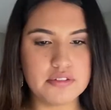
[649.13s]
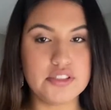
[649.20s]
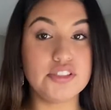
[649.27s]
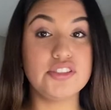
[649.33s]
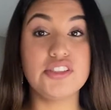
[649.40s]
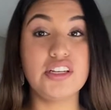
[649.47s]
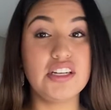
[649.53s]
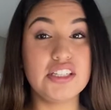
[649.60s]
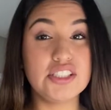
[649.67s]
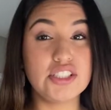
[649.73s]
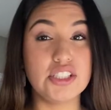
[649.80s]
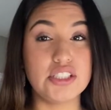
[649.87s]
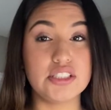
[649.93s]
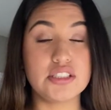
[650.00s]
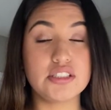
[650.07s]
They're
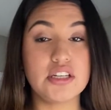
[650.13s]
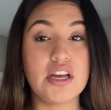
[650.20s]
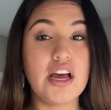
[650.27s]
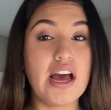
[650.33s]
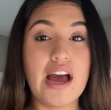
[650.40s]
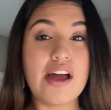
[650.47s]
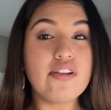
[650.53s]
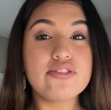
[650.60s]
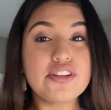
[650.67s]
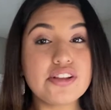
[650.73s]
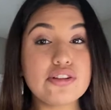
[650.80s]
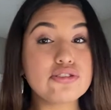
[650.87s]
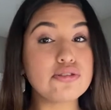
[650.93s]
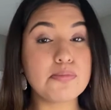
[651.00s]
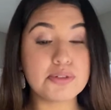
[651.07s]
delicious. I don't
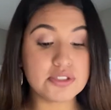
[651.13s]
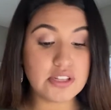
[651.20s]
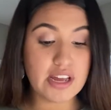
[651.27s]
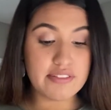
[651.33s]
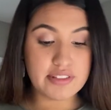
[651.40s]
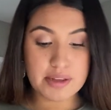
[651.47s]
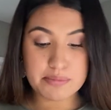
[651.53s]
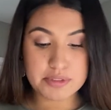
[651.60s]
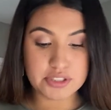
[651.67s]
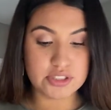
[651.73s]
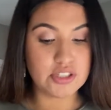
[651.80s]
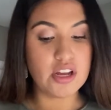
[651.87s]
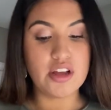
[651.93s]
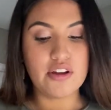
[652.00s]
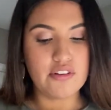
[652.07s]
think they're supposed to have that
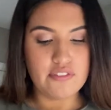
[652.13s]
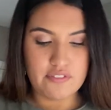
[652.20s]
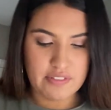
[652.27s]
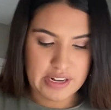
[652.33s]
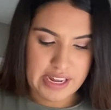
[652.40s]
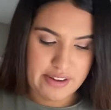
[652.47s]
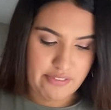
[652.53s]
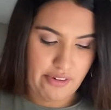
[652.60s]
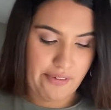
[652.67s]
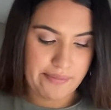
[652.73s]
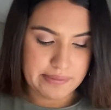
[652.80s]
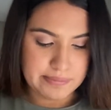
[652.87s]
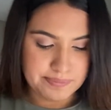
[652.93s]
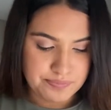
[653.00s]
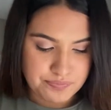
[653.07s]
much flavor.
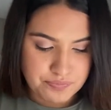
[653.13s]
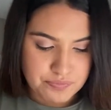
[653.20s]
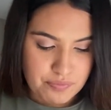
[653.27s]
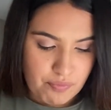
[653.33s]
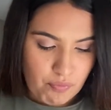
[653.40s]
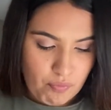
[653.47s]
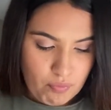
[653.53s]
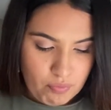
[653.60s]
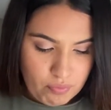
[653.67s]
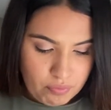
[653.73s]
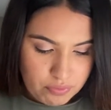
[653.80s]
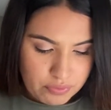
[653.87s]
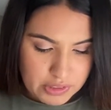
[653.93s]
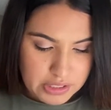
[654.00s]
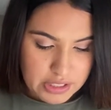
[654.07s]

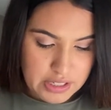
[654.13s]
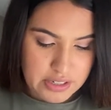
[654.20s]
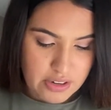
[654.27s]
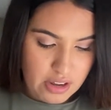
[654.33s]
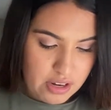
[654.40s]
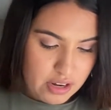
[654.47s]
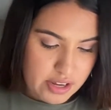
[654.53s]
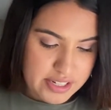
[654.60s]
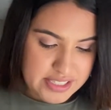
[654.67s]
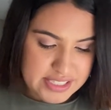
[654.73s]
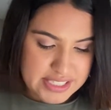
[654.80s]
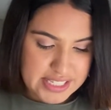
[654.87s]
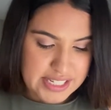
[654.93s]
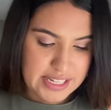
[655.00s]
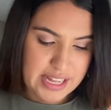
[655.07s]
In all
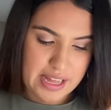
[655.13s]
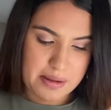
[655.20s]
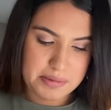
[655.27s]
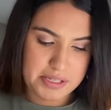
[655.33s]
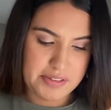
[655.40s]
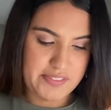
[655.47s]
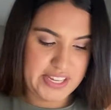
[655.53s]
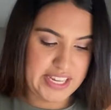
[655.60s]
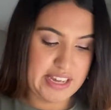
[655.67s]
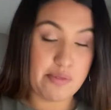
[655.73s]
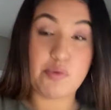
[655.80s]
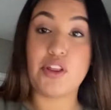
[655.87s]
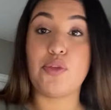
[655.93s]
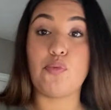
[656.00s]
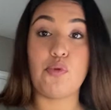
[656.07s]
honesty, I'm leaving
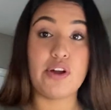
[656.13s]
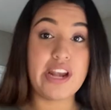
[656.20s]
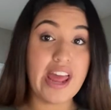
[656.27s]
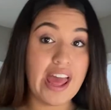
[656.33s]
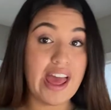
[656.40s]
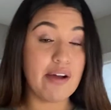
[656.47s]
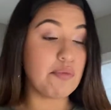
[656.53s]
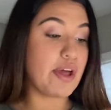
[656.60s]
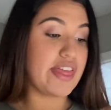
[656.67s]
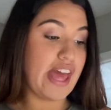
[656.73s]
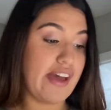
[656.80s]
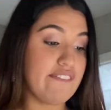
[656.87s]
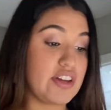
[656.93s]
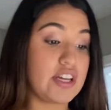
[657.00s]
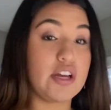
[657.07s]
it with
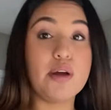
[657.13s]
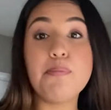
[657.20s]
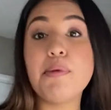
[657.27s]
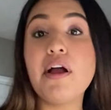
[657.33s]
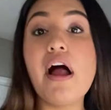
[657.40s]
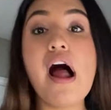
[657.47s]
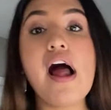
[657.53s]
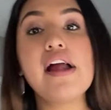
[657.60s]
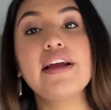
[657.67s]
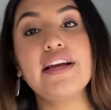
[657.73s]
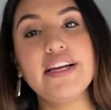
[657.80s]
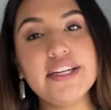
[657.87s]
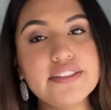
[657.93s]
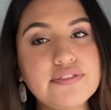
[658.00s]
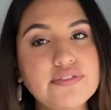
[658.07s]
half a cup.
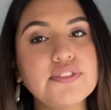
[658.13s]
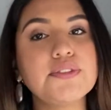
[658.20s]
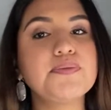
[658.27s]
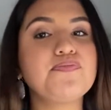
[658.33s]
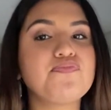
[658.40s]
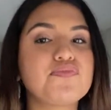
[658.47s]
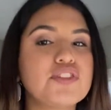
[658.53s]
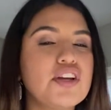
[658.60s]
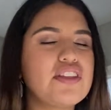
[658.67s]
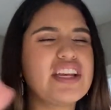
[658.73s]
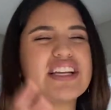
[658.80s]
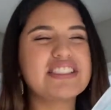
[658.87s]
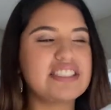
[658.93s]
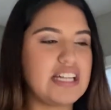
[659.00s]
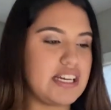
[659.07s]
If you
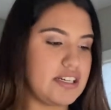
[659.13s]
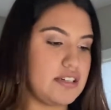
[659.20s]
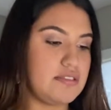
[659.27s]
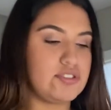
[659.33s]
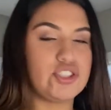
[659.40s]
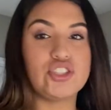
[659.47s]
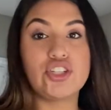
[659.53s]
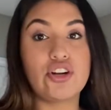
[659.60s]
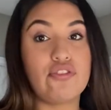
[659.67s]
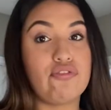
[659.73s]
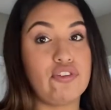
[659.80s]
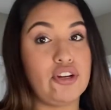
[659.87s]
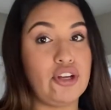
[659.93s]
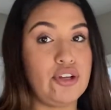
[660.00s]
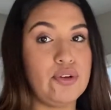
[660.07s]
think it's not enough sugar
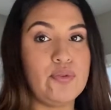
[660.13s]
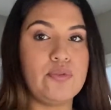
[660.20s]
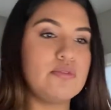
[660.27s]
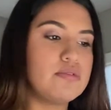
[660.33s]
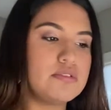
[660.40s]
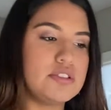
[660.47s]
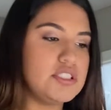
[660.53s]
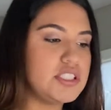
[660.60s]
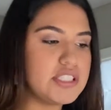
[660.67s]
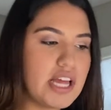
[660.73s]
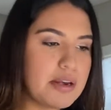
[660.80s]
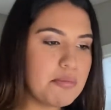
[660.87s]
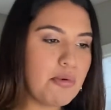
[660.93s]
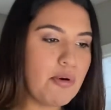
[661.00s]
for you, just add